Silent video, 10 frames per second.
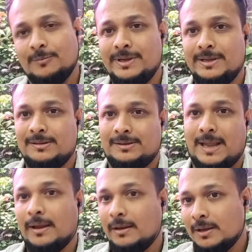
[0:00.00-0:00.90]
of some East
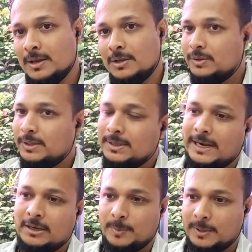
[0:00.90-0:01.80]
tank. So this
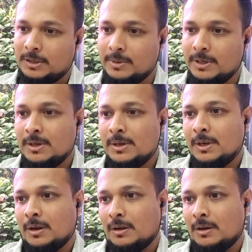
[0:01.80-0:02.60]
is that specimen.